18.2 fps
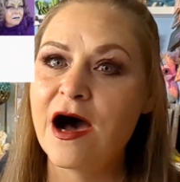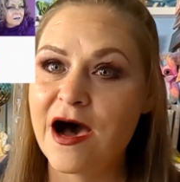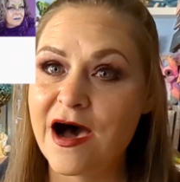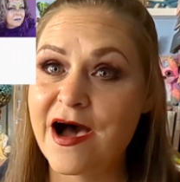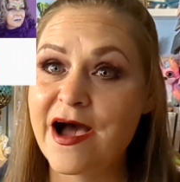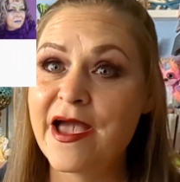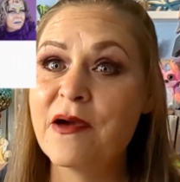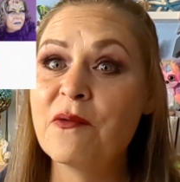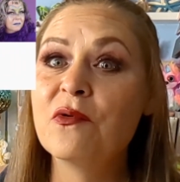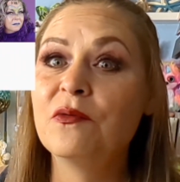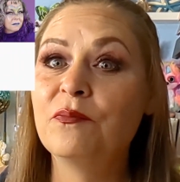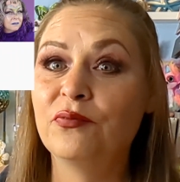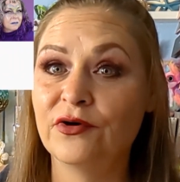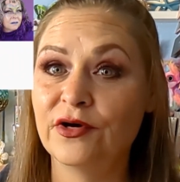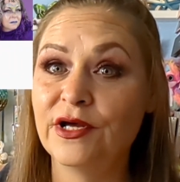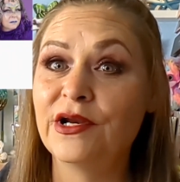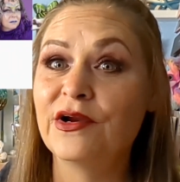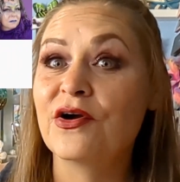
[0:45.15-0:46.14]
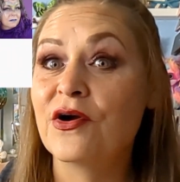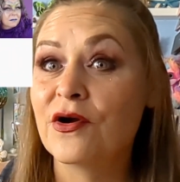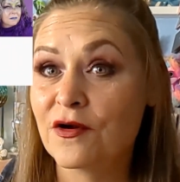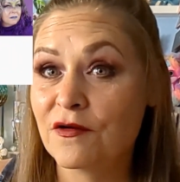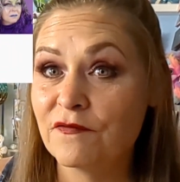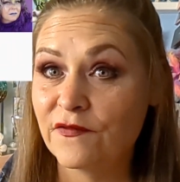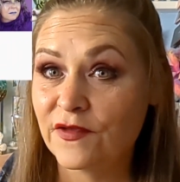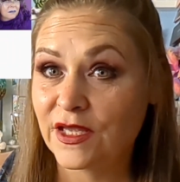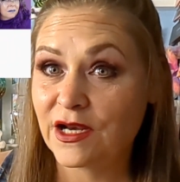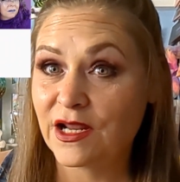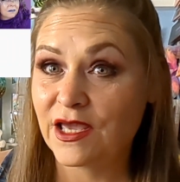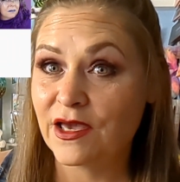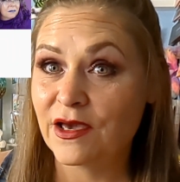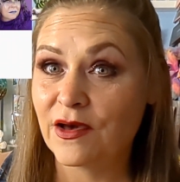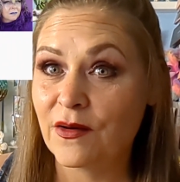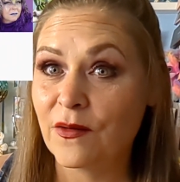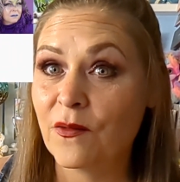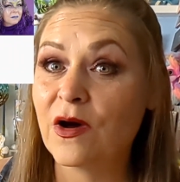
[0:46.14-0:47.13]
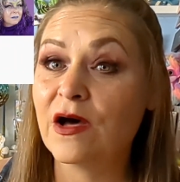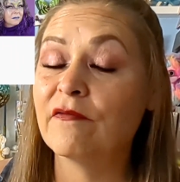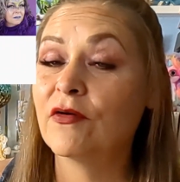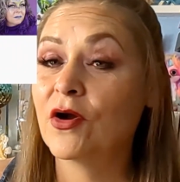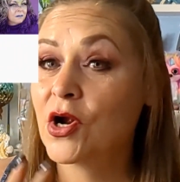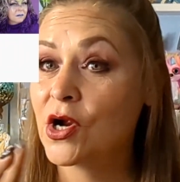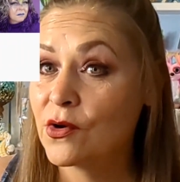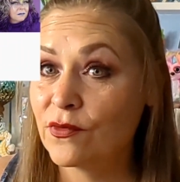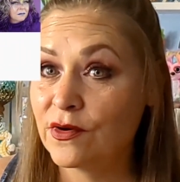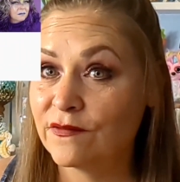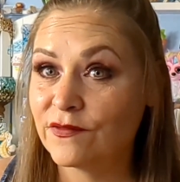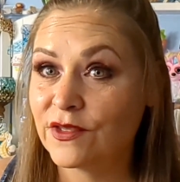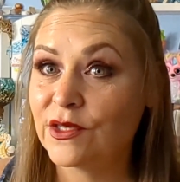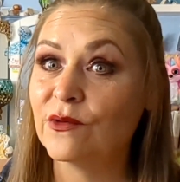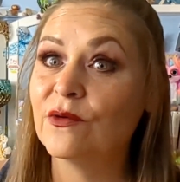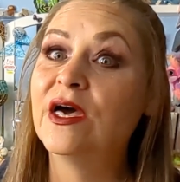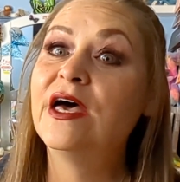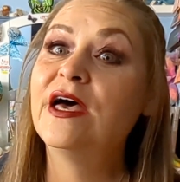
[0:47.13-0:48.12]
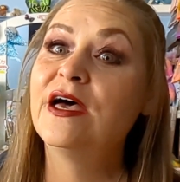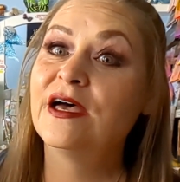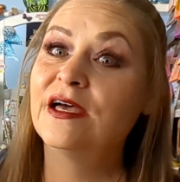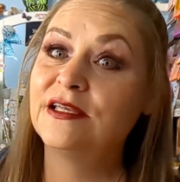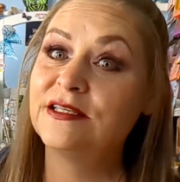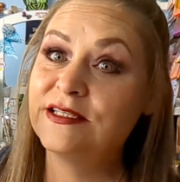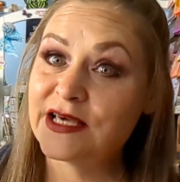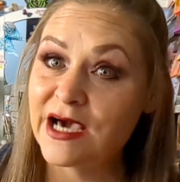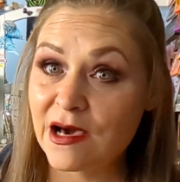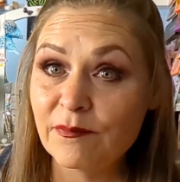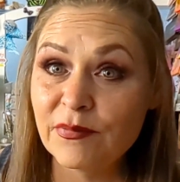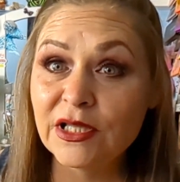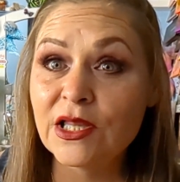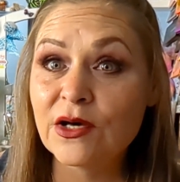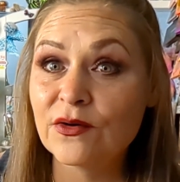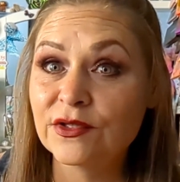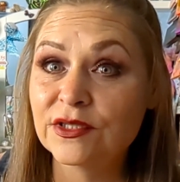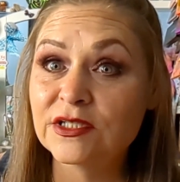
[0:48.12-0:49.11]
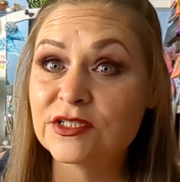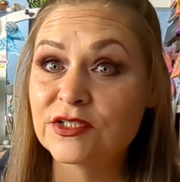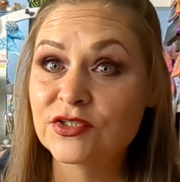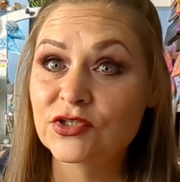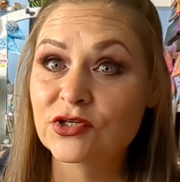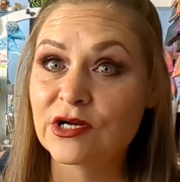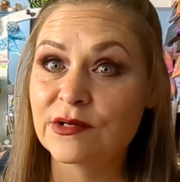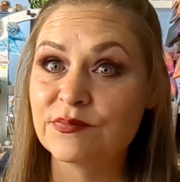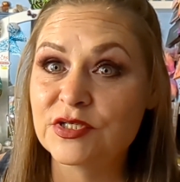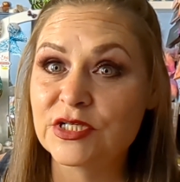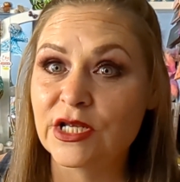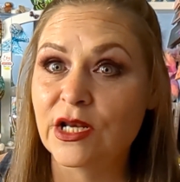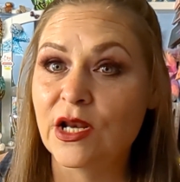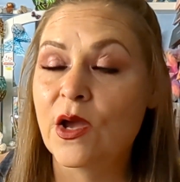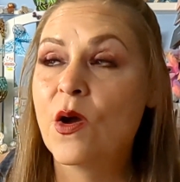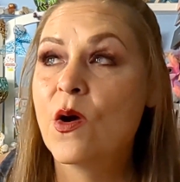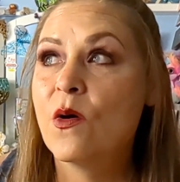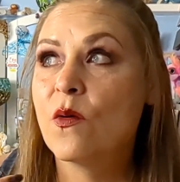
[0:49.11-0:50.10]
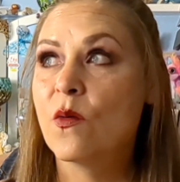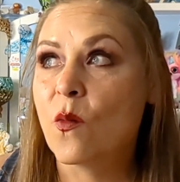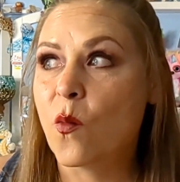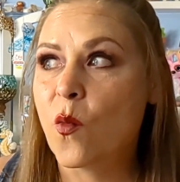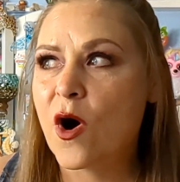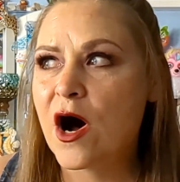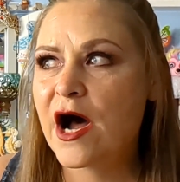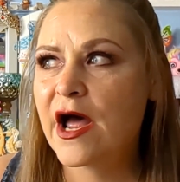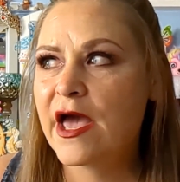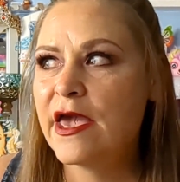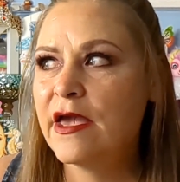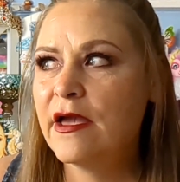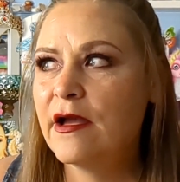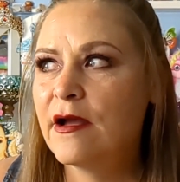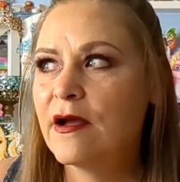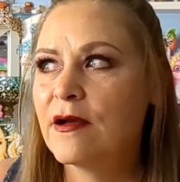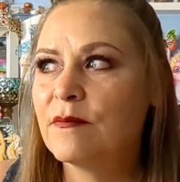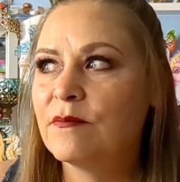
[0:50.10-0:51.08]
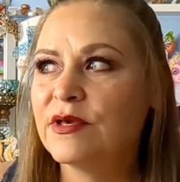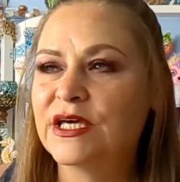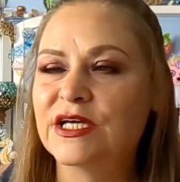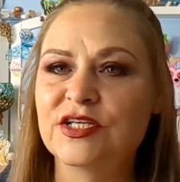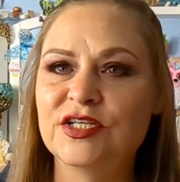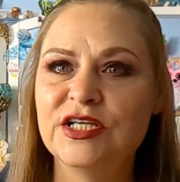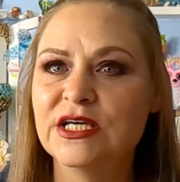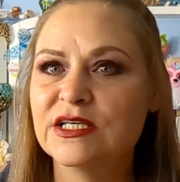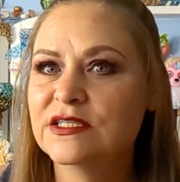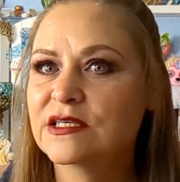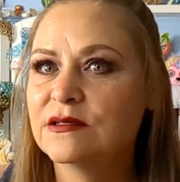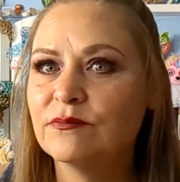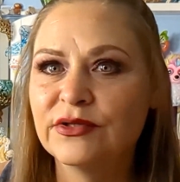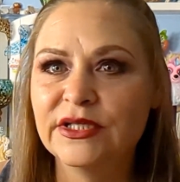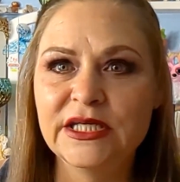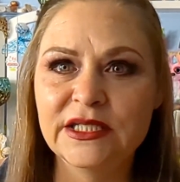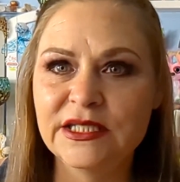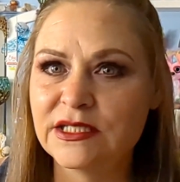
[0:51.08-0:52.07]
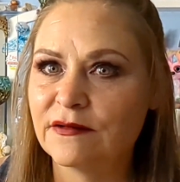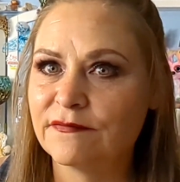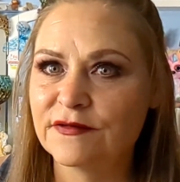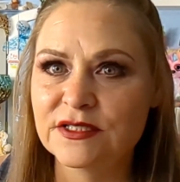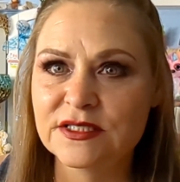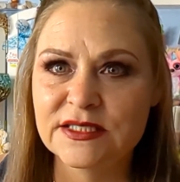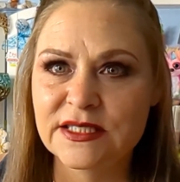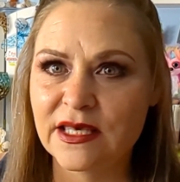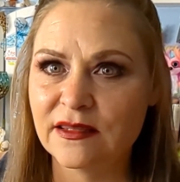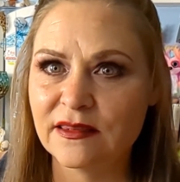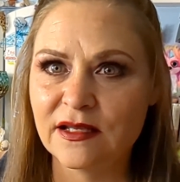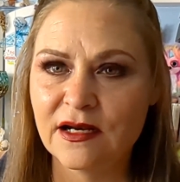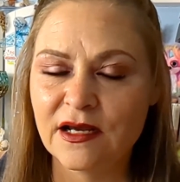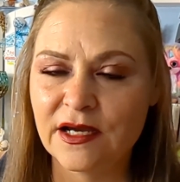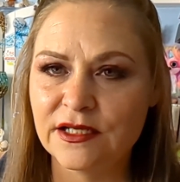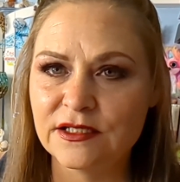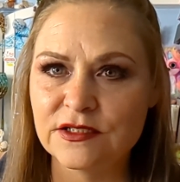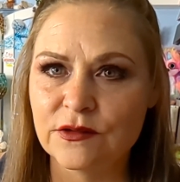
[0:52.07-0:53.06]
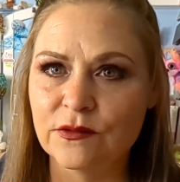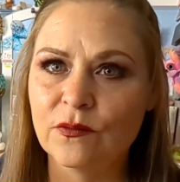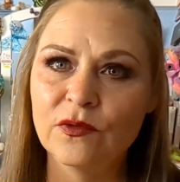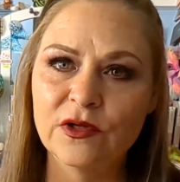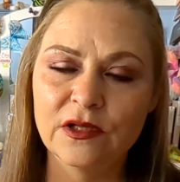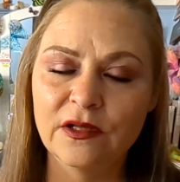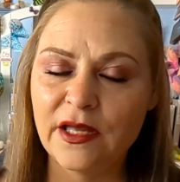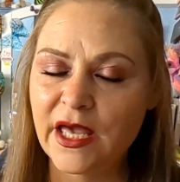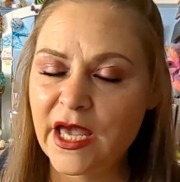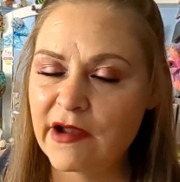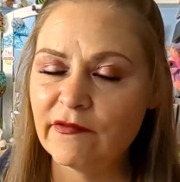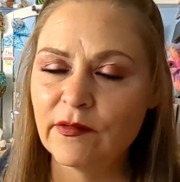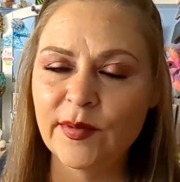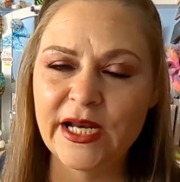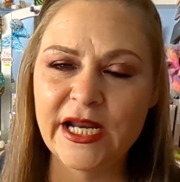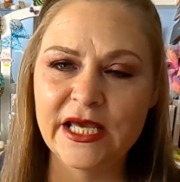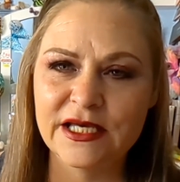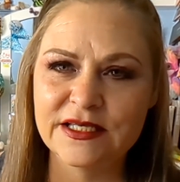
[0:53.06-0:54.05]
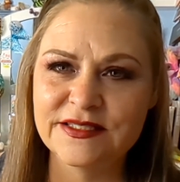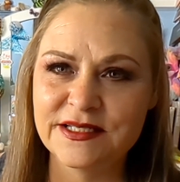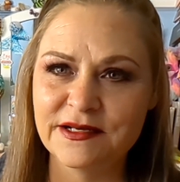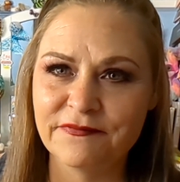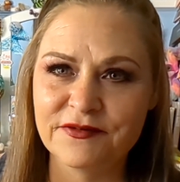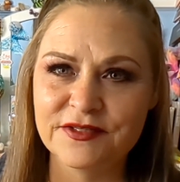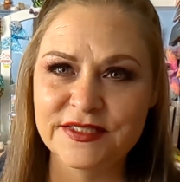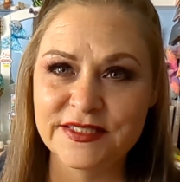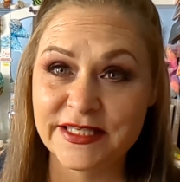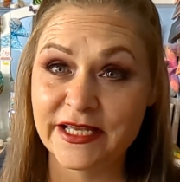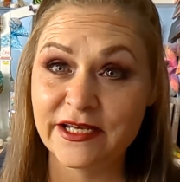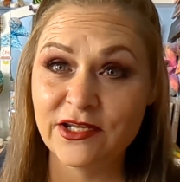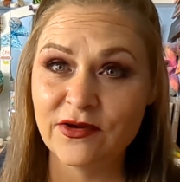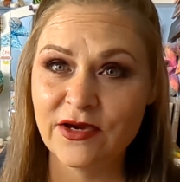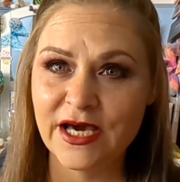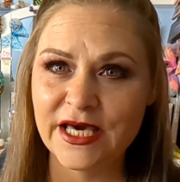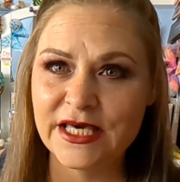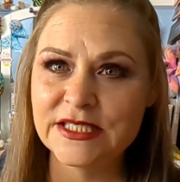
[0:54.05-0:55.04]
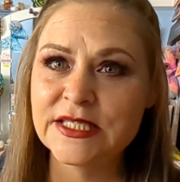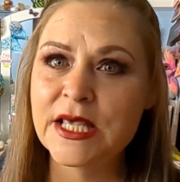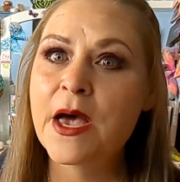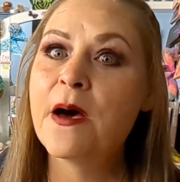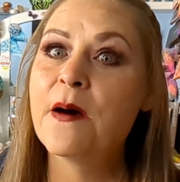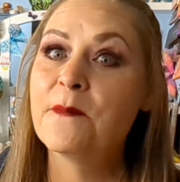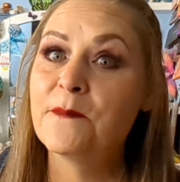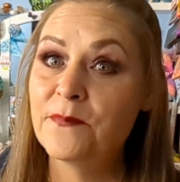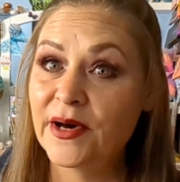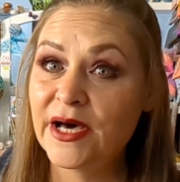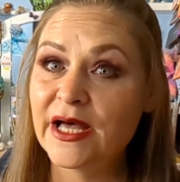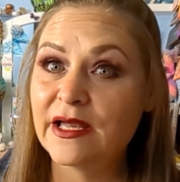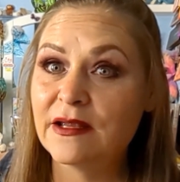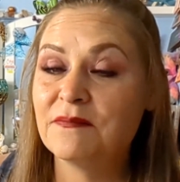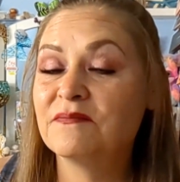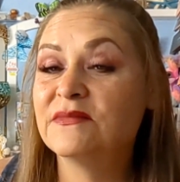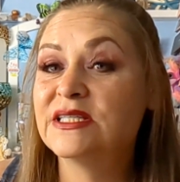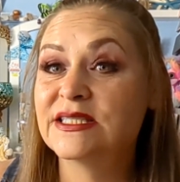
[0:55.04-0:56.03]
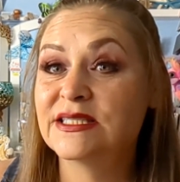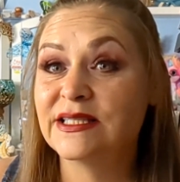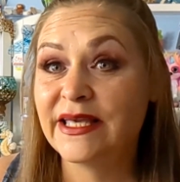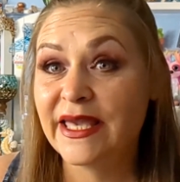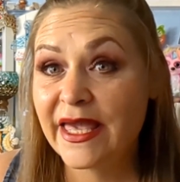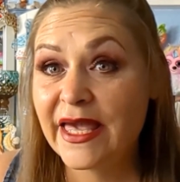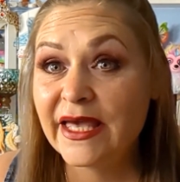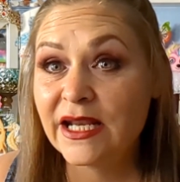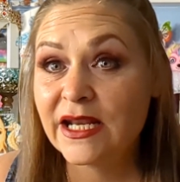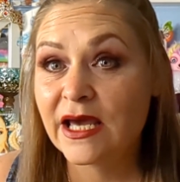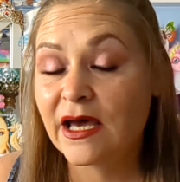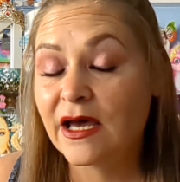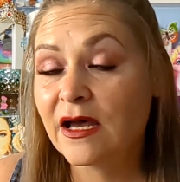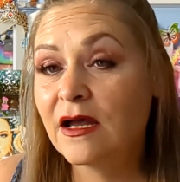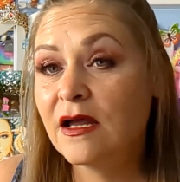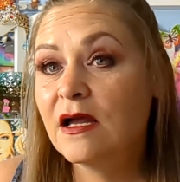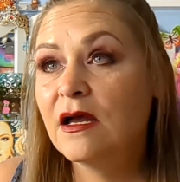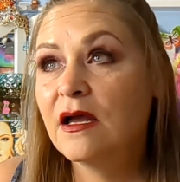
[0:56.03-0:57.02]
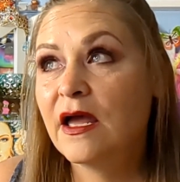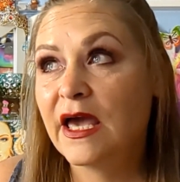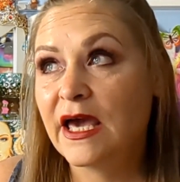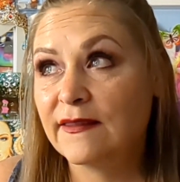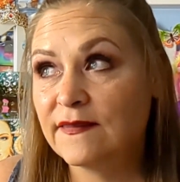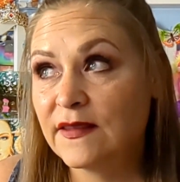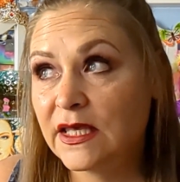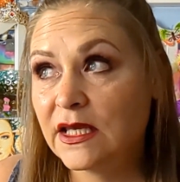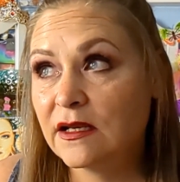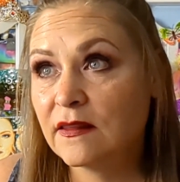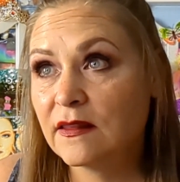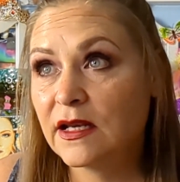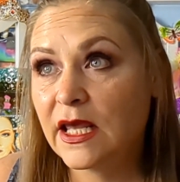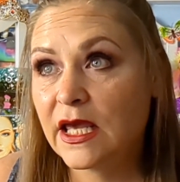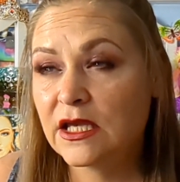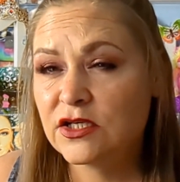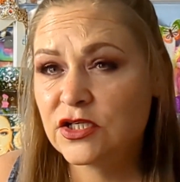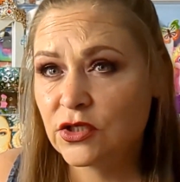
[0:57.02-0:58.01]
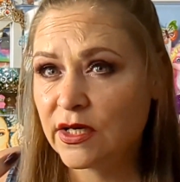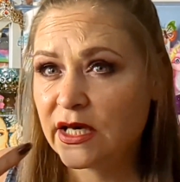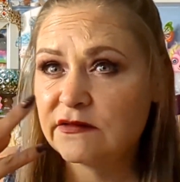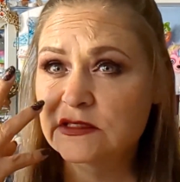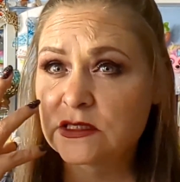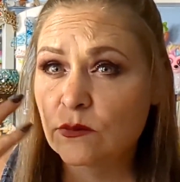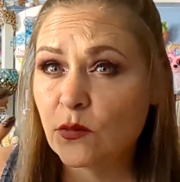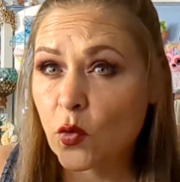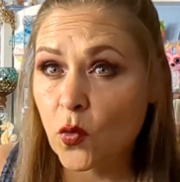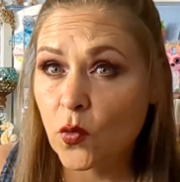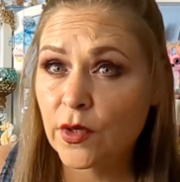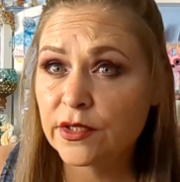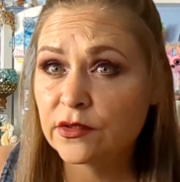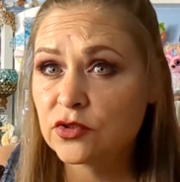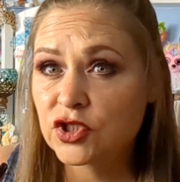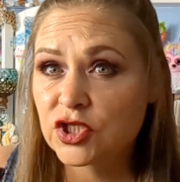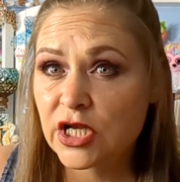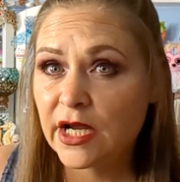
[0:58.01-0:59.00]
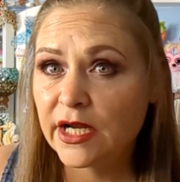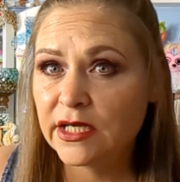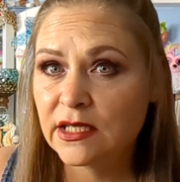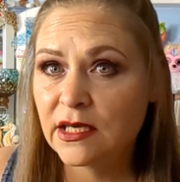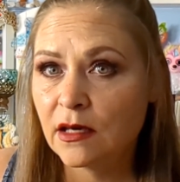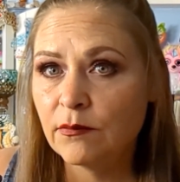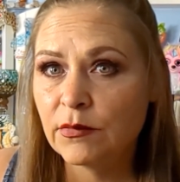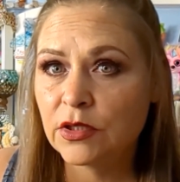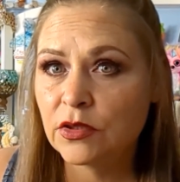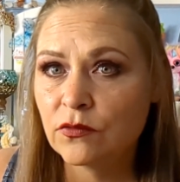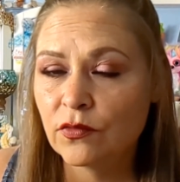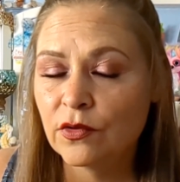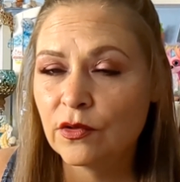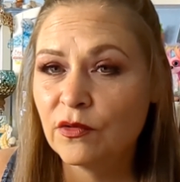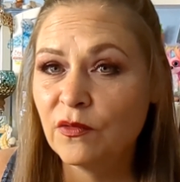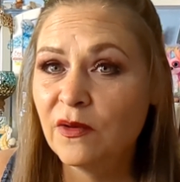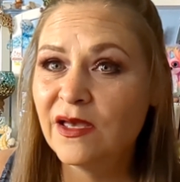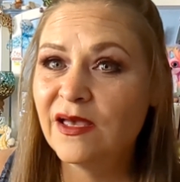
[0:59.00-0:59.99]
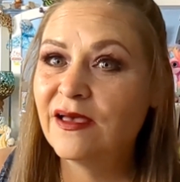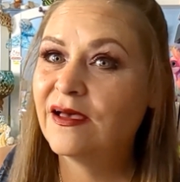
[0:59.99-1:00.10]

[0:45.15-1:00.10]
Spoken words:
I will put her video of her review down below in the description. Why? Because she has completely different skin than I do. Well, everybody has different skin, you guys, but Miss Leanna, at the end of the day, she'll have some oil shine coming through.